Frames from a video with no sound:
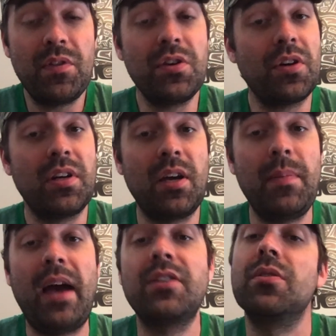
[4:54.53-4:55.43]
that you're going to come
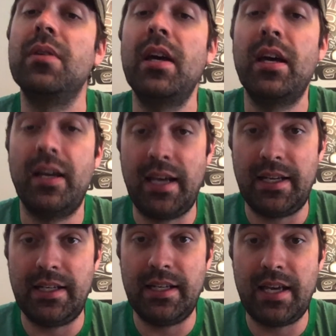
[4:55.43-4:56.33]
back to
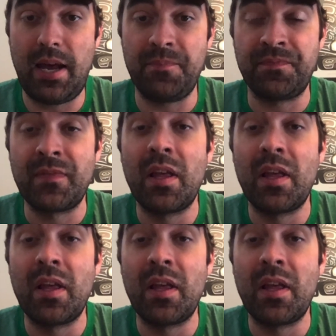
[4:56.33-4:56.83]
again and again.